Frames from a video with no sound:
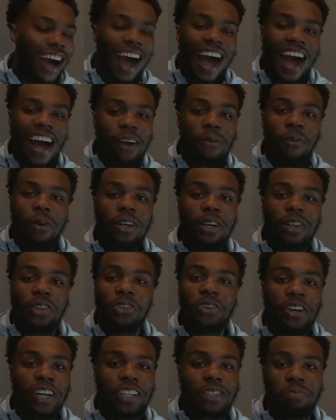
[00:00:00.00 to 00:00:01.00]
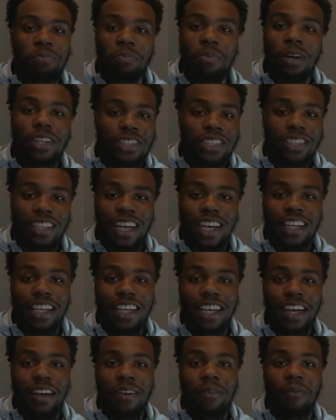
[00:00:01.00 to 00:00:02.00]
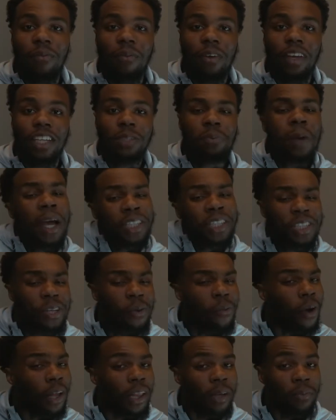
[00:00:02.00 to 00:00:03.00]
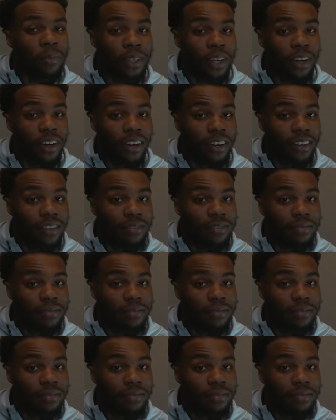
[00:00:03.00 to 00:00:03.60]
i want to learn as much as i can especially while i'm young